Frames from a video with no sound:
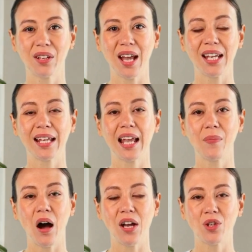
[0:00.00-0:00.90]
An
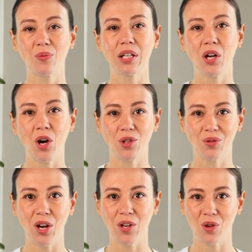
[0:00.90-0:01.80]
EMR is really hard to
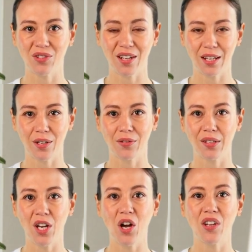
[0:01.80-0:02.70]
write, you say?
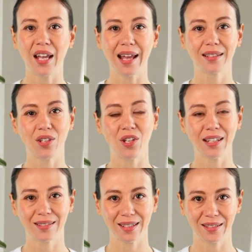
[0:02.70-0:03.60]
Yes,
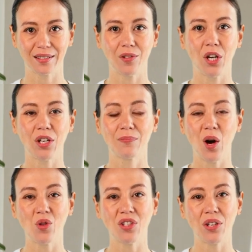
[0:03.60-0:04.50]
it is.
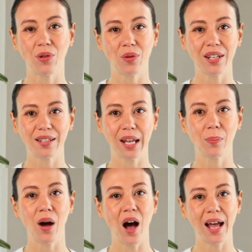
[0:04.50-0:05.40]
Most of the reasoning
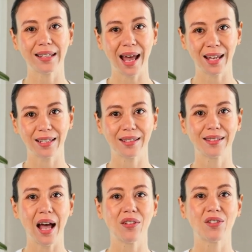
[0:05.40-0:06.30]
behind that is
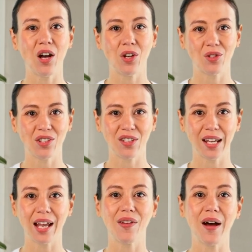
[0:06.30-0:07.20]
that the doctors
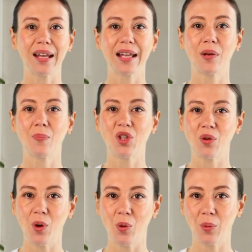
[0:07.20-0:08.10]
think they need a
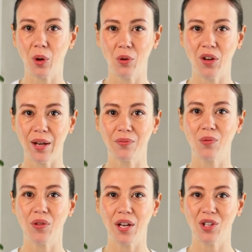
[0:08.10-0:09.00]
bespoke program
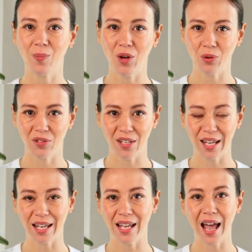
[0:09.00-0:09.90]
for their
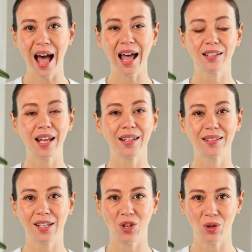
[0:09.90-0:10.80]
specialty, and
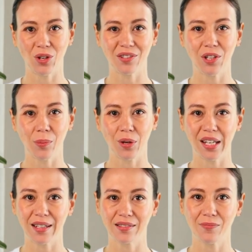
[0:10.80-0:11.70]
legacy insurance
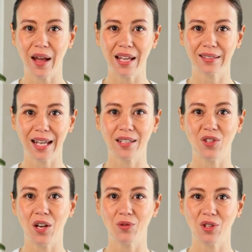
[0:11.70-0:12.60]
companies mandate
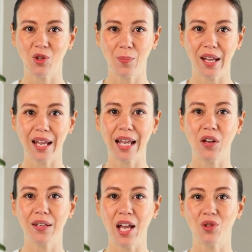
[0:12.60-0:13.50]
doctors speak
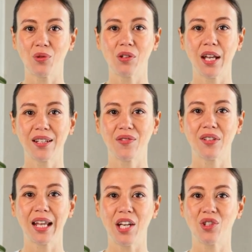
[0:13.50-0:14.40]
International
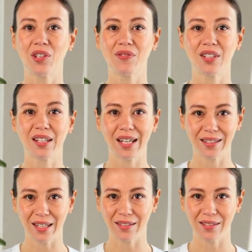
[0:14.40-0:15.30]
Classification of
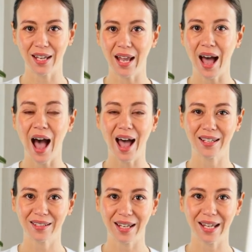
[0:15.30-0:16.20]
Diseases,
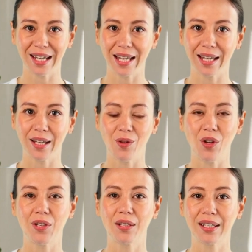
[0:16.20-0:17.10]
ICD,
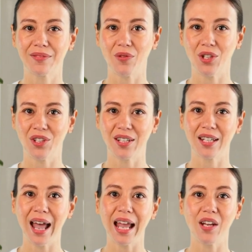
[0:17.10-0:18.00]
currently in version
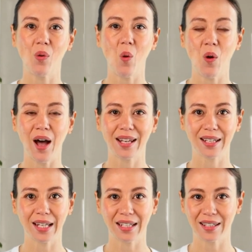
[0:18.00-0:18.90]
10 or
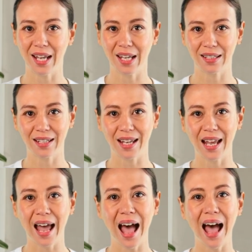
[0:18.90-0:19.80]
ICD-10,
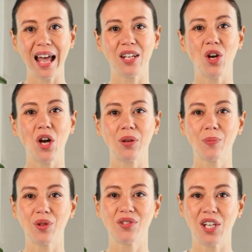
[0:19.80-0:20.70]
and Current
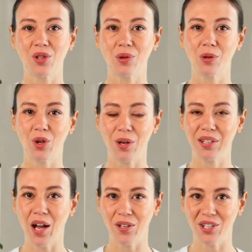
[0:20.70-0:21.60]
Procedural
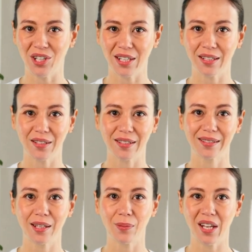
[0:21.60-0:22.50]
Terminology,
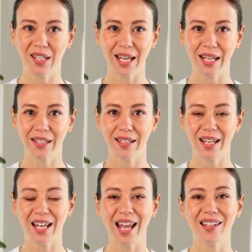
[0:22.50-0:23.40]
CPT.
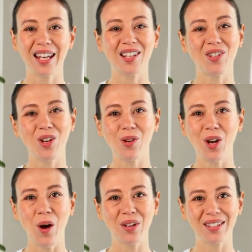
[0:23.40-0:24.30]
These two
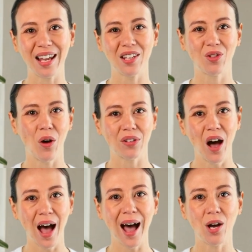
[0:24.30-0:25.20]
code sets are
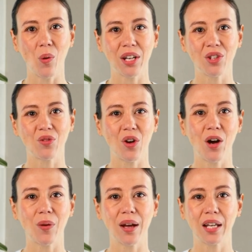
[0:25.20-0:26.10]
not adequate to
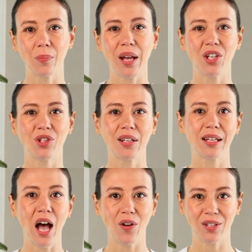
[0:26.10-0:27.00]
document a patient
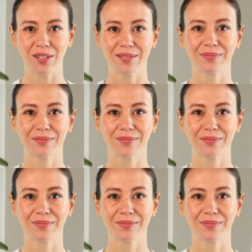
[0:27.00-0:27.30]
encounter.